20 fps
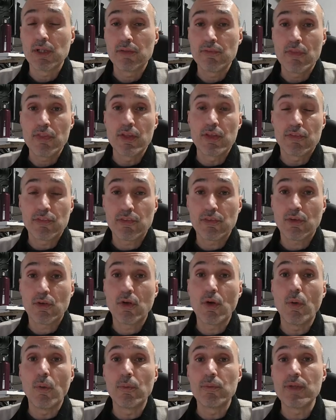this
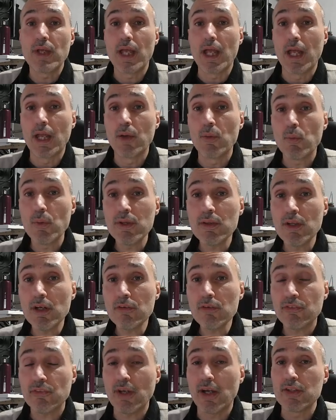code in
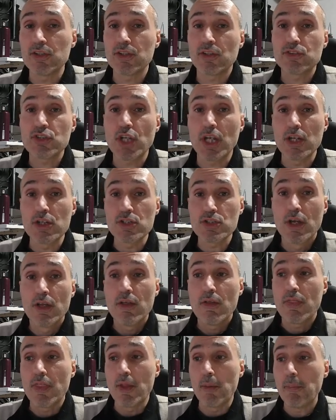Windows. I just change
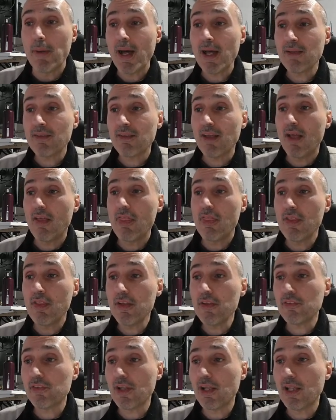the path. And
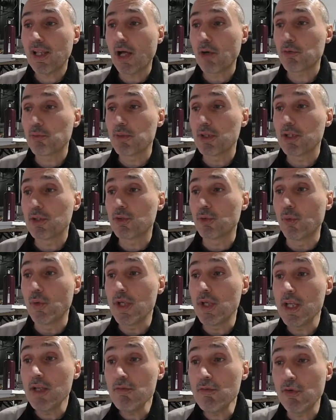this allows me to
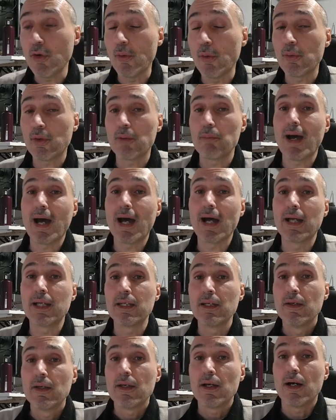invoke my
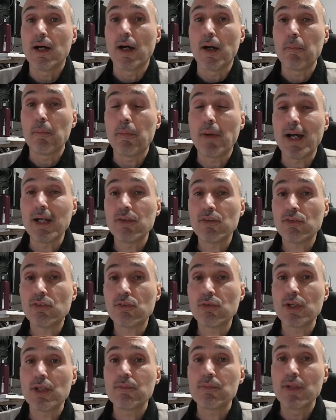Python
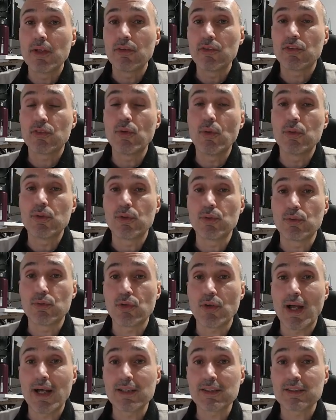script that is going to
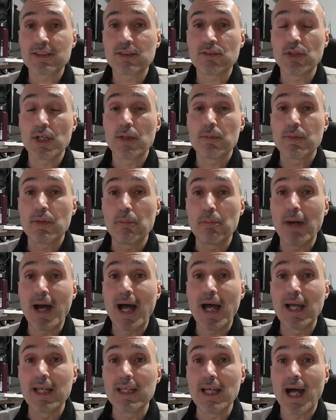transcript
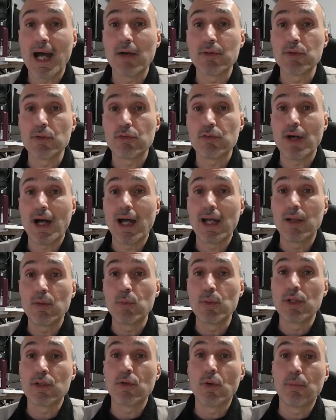my audio file
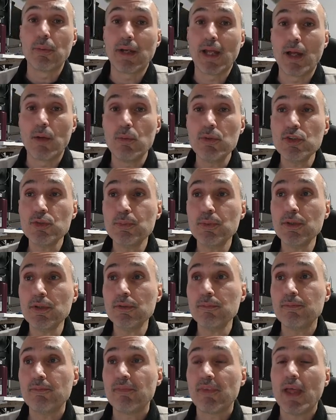with OpenAI
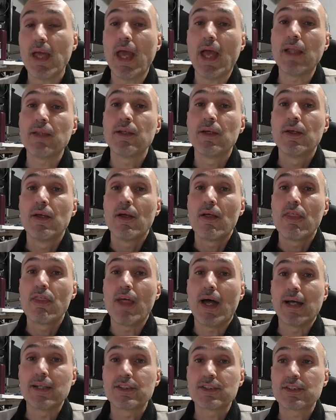Whisper. And
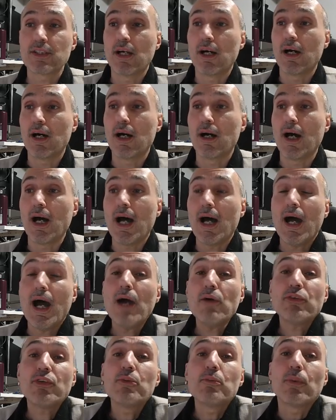that's
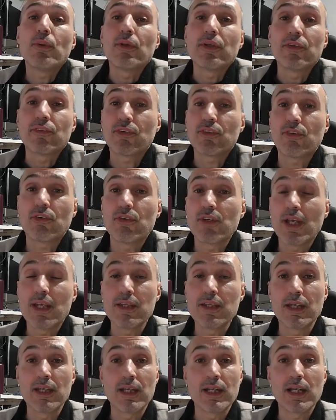how simple it's
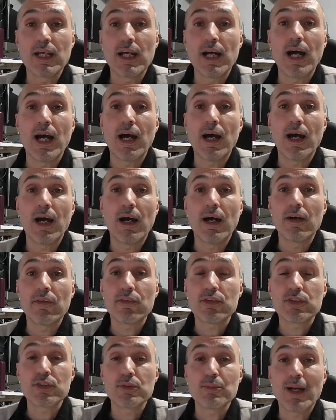creating a
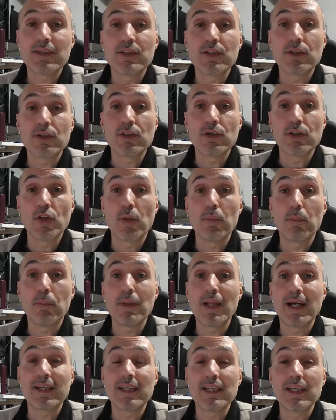Semantic Kernel
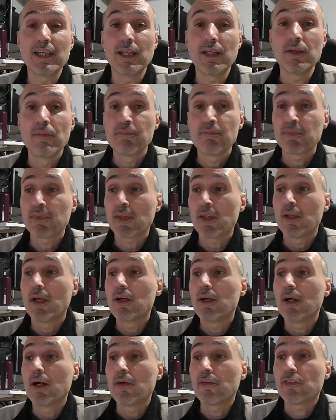plugin
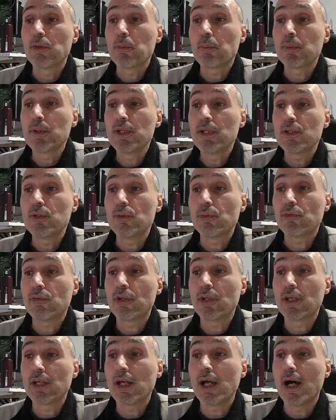simply
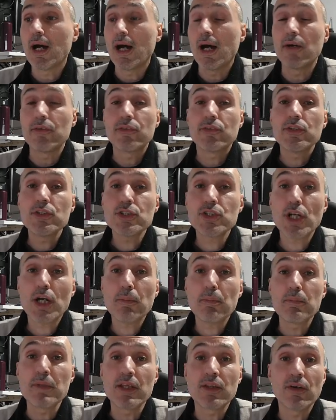using a C#
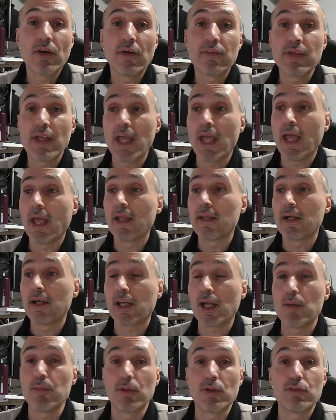method and a
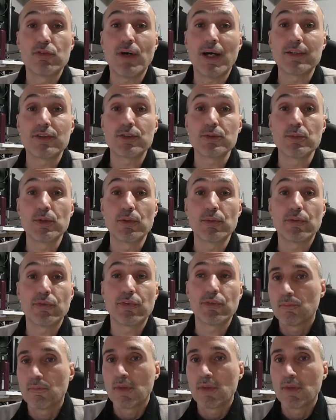couple of attributes.